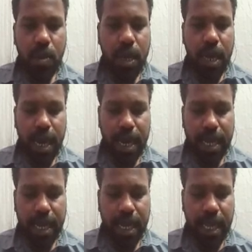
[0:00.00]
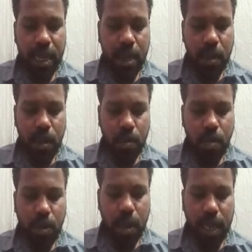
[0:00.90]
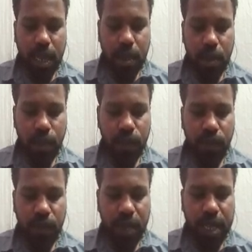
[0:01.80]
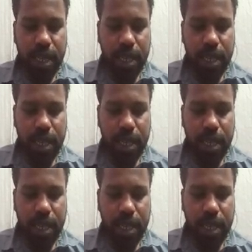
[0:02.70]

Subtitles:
Okay, and then model dot fit